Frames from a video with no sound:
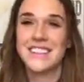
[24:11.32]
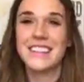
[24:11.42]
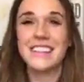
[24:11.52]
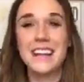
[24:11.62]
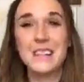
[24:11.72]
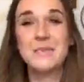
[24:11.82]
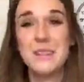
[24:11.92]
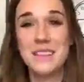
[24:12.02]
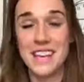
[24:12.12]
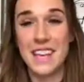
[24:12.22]
That is
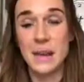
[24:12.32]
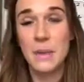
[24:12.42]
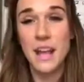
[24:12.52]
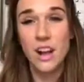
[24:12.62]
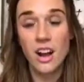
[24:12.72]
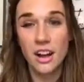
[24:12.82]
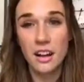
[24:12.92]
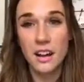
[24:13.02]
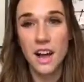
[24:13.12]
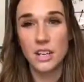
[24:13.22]
one thing. In my
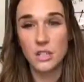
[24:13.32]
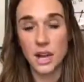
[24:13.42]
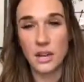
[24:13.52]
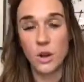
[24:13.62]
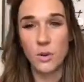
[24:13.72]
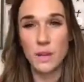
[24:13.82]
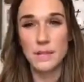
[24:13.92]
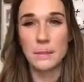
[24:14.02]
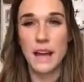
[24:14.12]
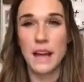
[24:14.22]
car, I try to always
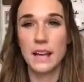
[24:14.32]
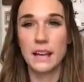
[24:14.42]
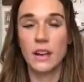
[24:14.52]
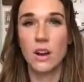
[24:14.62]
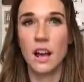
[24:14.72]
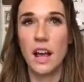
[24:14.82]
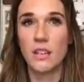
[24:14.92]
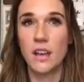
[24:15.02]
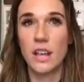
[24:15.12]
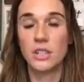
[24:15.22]
pack or
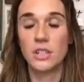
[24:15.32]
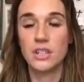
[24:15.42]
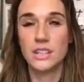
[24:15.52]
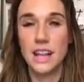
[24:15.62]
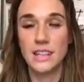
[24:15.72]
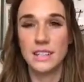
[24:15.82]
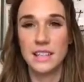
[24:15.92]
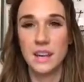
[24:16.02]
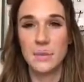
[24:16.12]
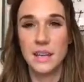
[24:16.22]
have extra snacks in
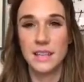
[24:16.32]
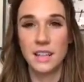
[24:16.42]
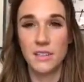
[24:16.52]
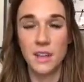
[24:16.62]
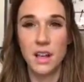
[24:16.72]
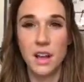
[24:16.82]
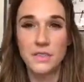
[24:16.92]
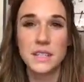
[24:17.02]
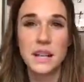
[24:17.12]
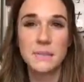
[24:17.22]
there, because I feel like
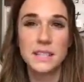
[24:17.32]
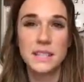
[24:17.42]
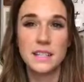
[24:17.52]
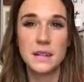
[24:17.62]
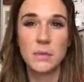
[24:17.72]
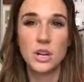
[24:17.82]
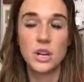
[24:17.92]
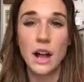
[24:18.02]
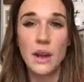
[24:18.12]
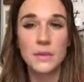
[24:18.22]
oftentimes in the summer
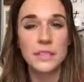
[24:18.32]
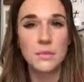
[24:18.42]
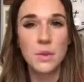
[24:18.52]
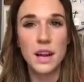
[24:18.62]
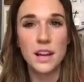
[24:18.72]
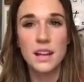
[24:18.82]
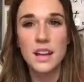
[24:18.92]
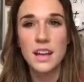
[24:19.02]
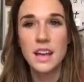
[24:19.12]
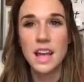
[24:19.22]
you're out somewhere
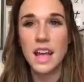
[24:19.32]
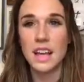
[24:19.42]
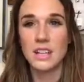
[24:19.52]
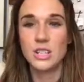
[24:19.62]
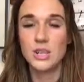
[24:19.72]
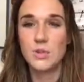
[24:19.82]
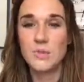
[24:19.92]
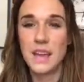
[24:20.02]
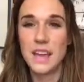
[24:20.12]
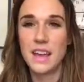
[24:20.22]
and you
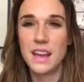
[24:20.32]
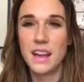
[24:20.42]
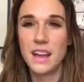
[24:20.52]
may